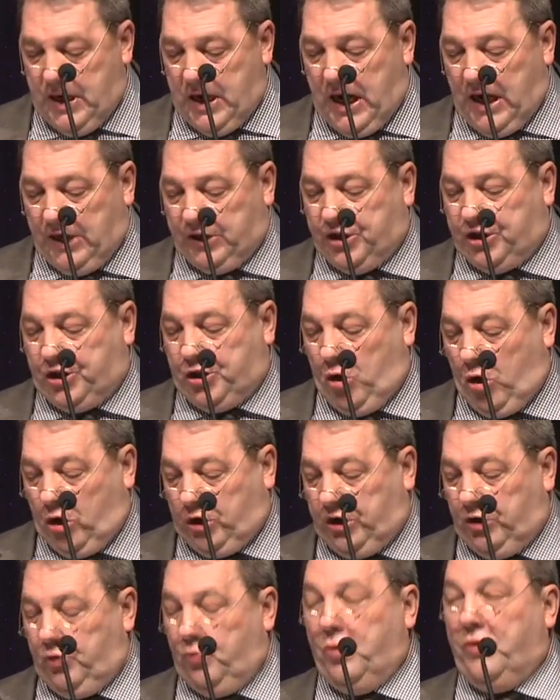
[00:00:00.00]
and
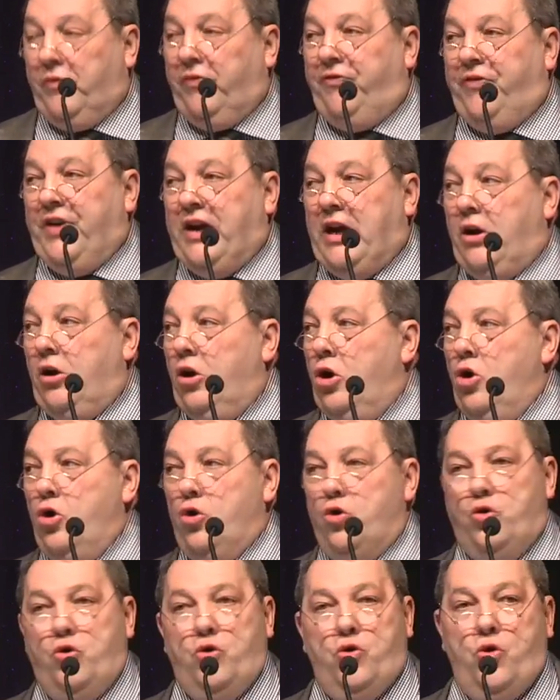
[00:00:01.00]
Scotland would fare
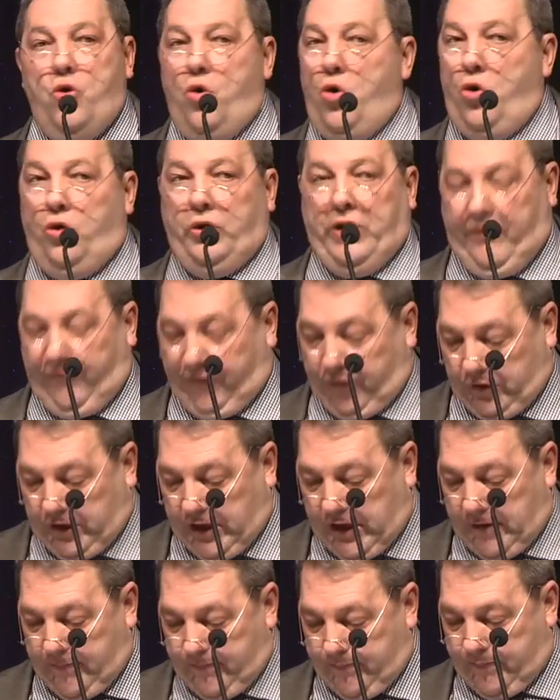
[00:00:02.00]
no
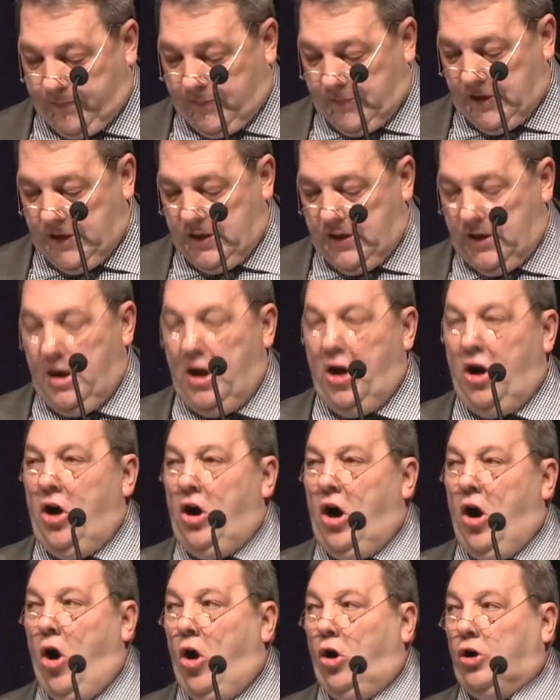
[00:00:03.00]
differently.
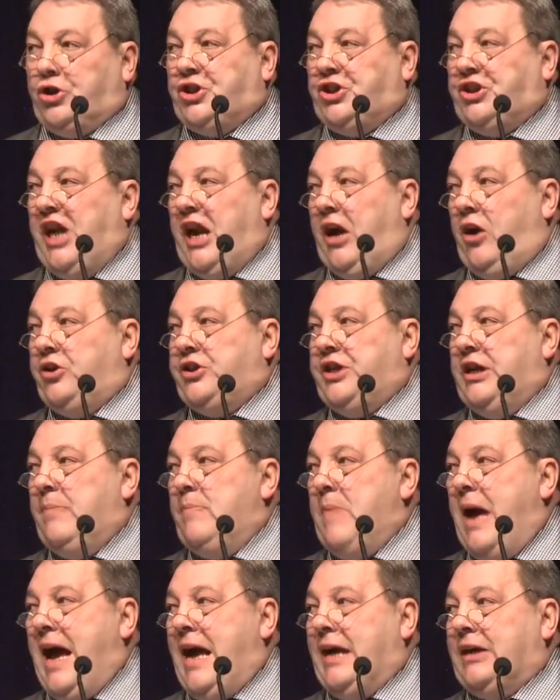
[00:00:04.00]
Austerity
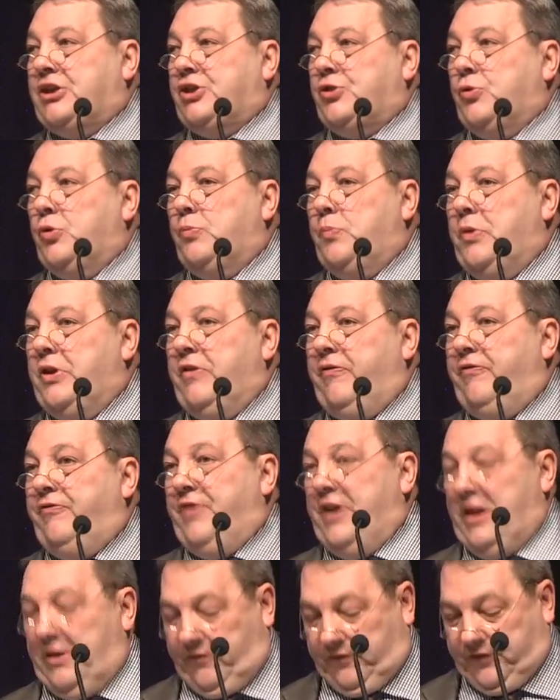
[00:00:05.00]
max would be the
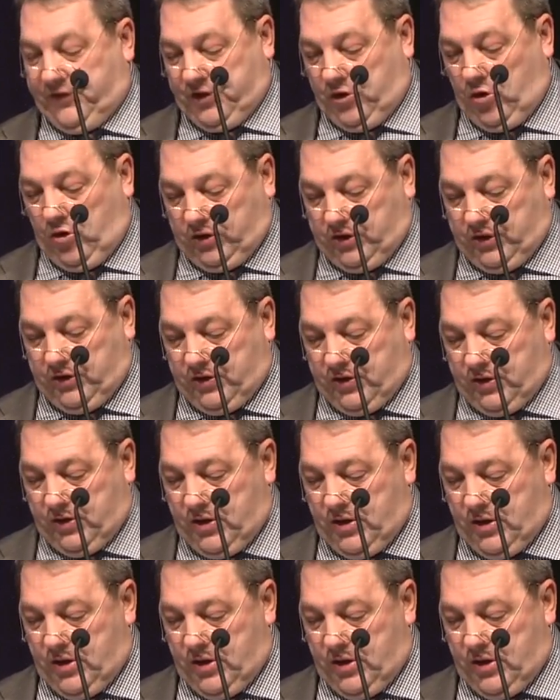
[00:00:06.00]
fate for Scotland.